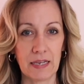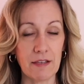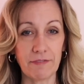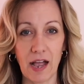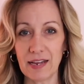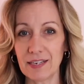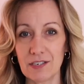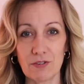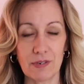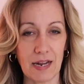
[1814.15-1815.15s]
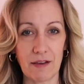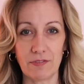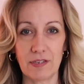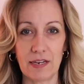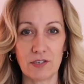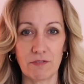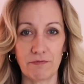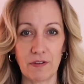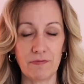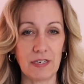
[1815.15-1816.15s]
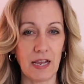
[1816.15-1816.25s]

If I can do it after the age of 50,